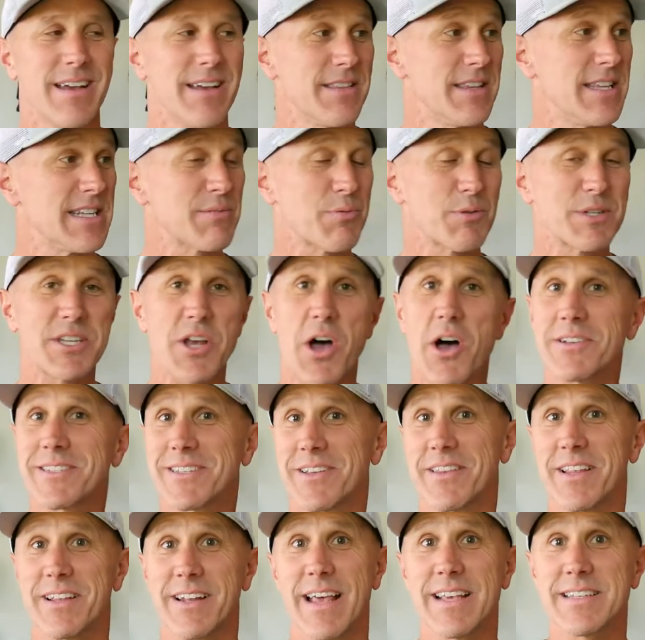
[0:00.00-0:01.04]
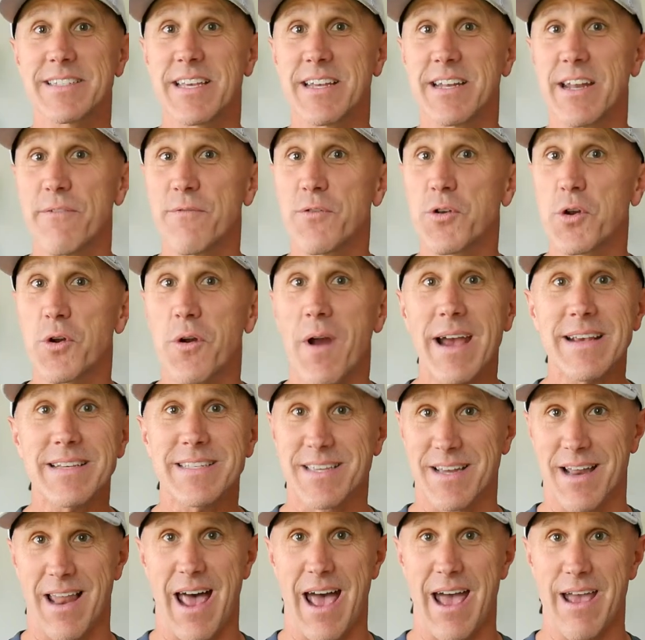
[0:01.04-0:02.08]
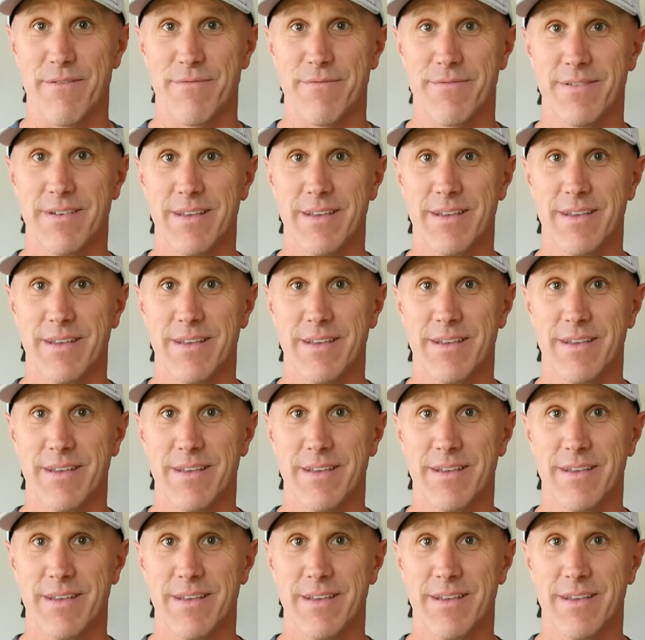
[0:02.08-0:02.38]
This was also the lesson of Christ's life.